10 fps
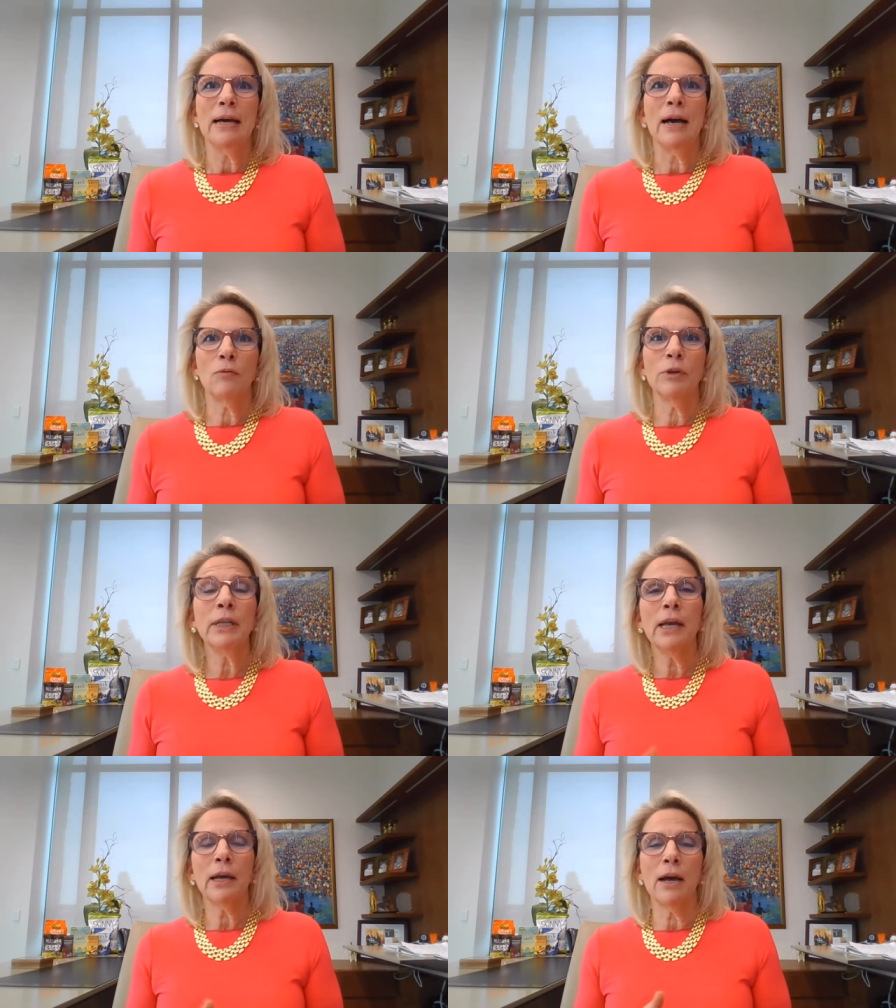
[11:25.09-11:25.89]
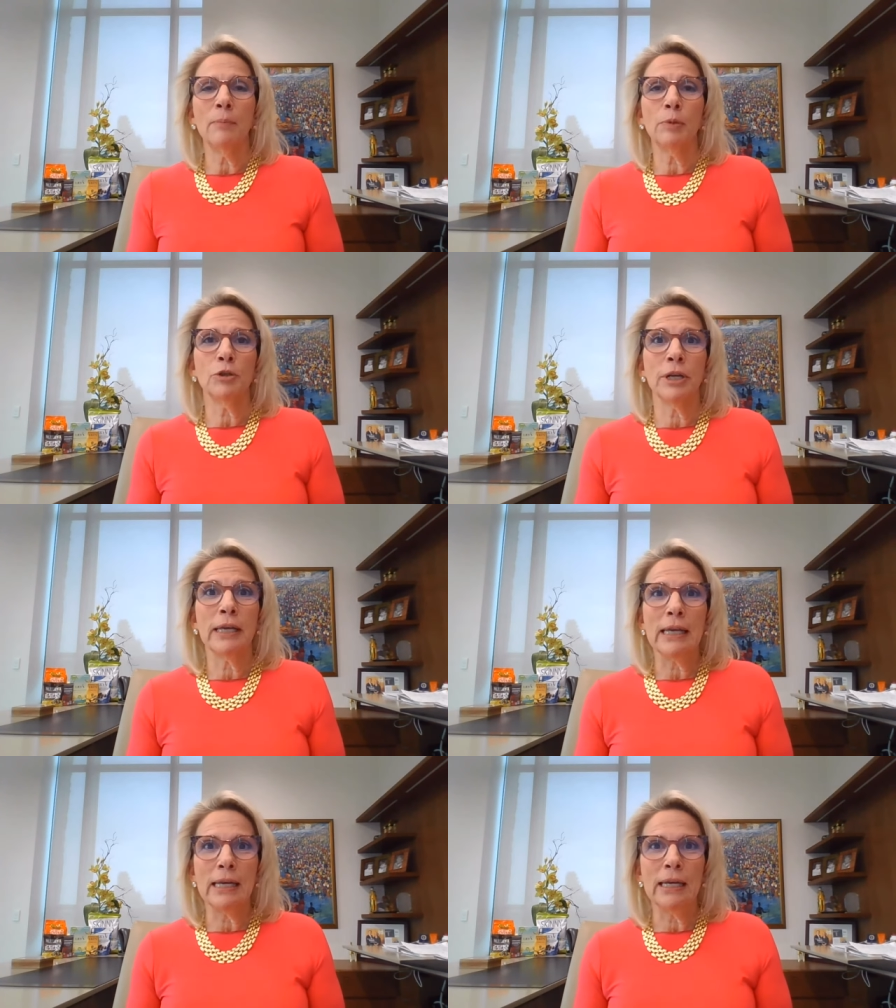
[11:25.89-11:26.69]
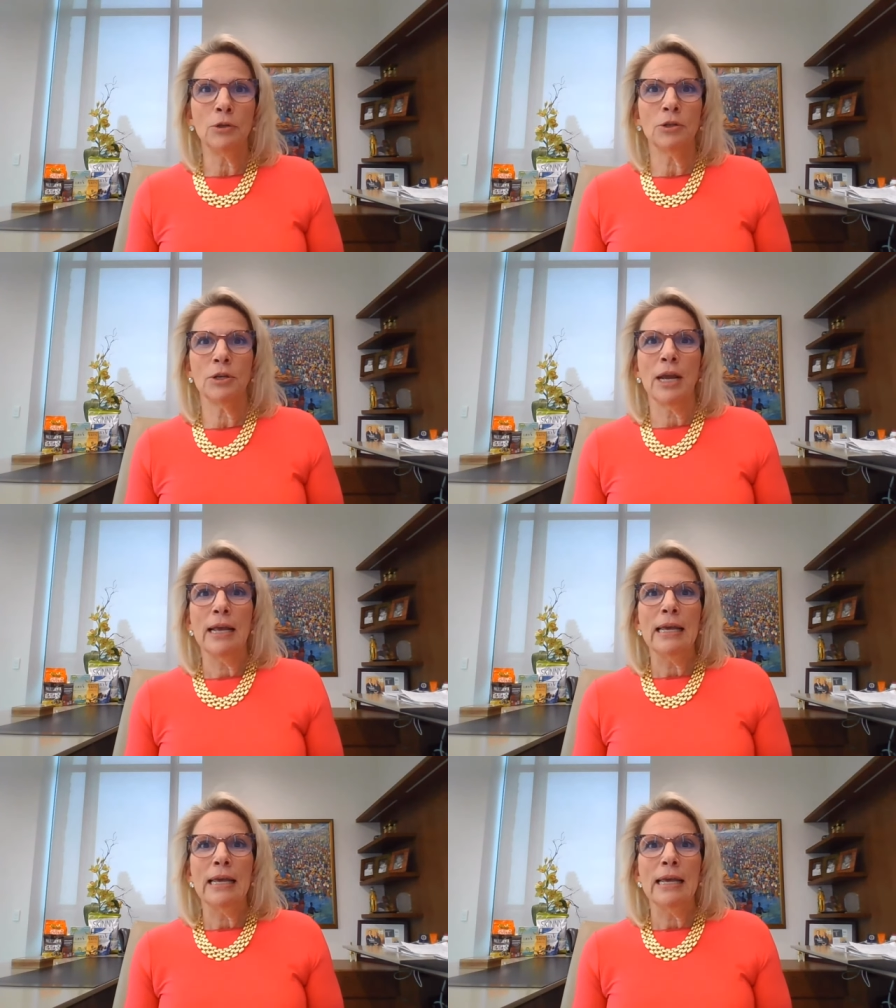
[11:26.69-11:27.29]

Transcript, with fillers: uh, really accomplishing each